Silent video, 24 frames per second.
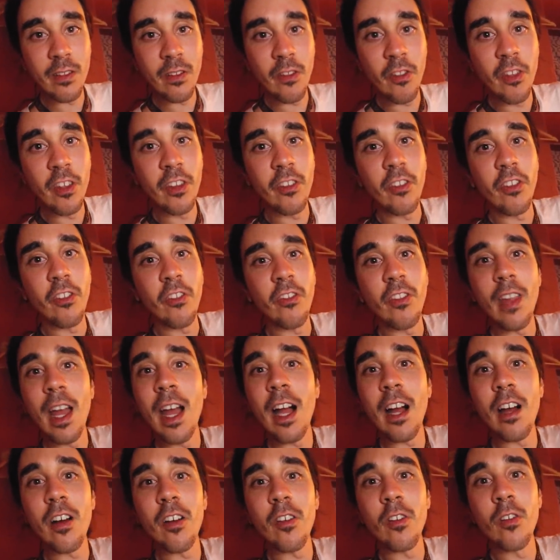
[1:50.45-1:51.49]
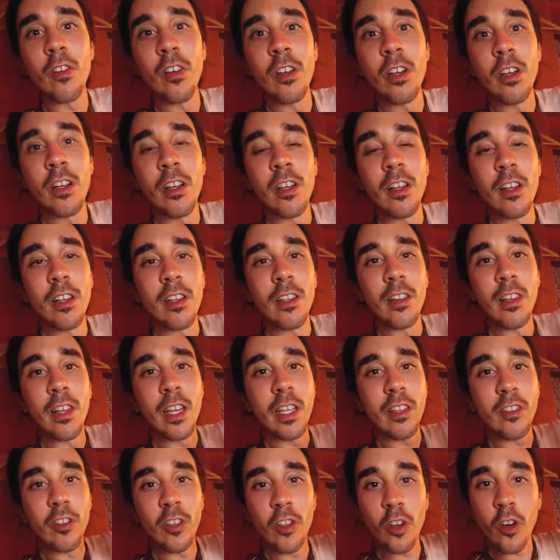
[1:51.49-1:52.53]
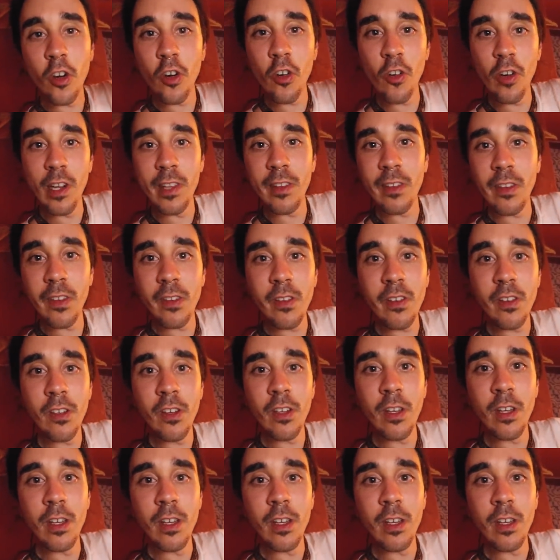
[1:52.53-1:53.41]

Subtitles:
this is now like the current